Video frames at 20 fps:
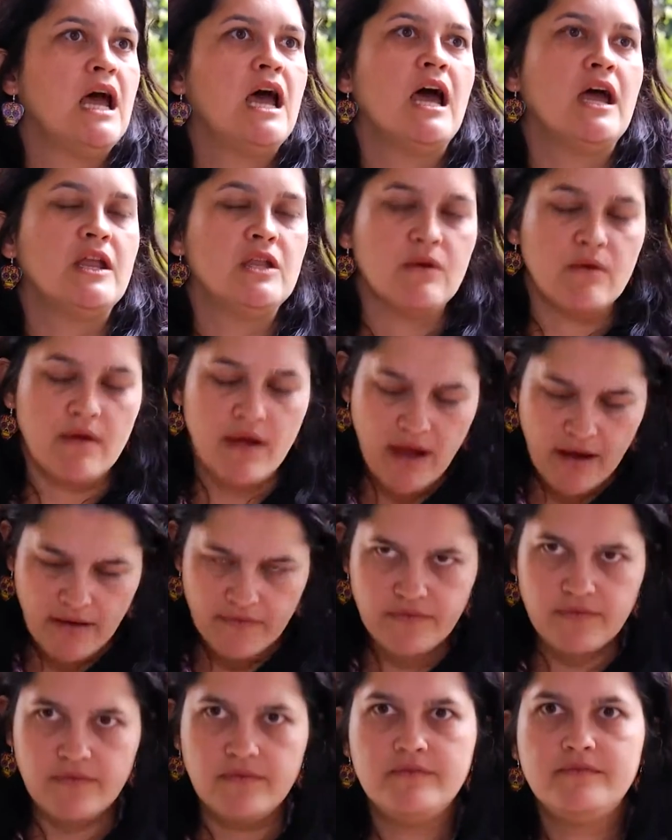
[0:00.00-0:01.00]
and you have
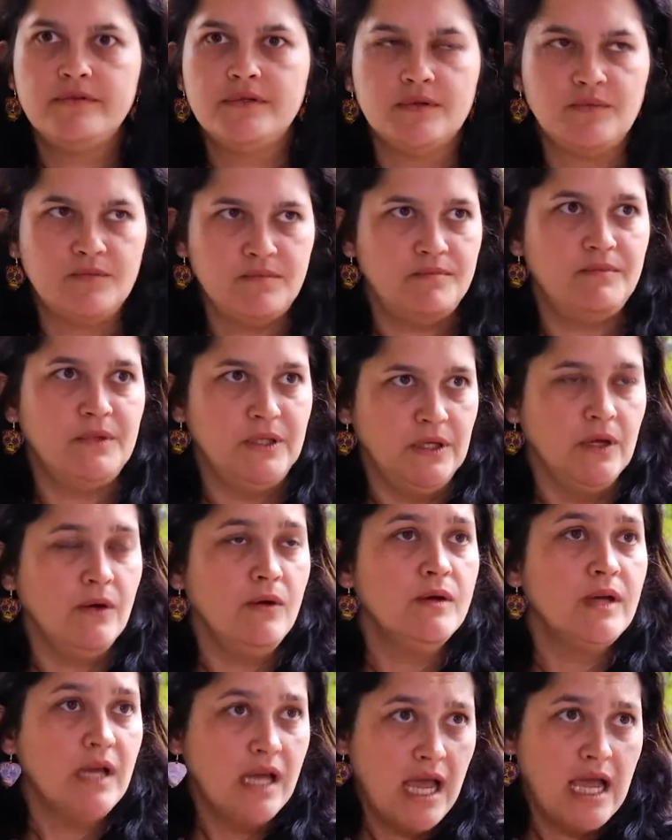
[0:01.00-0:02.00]
to,
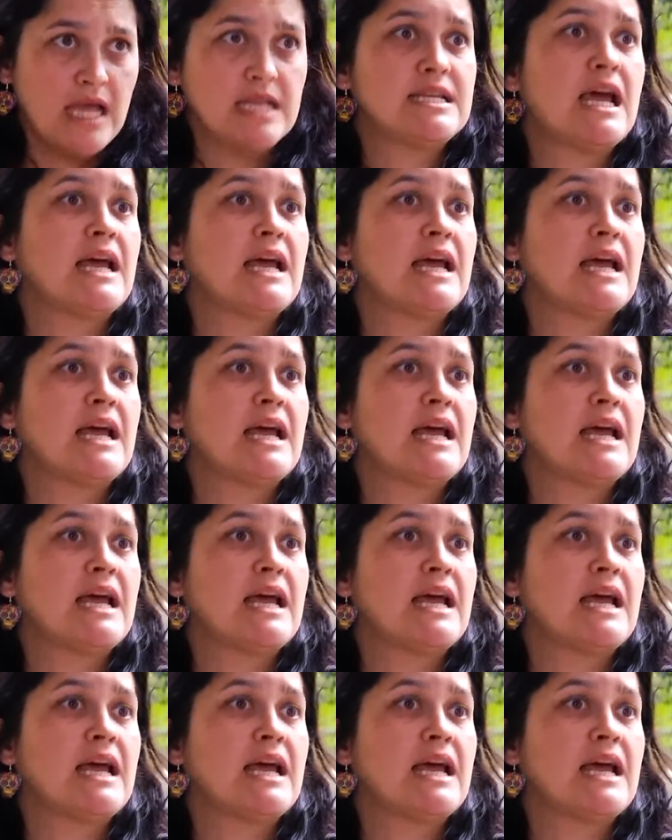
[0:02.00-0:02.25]
it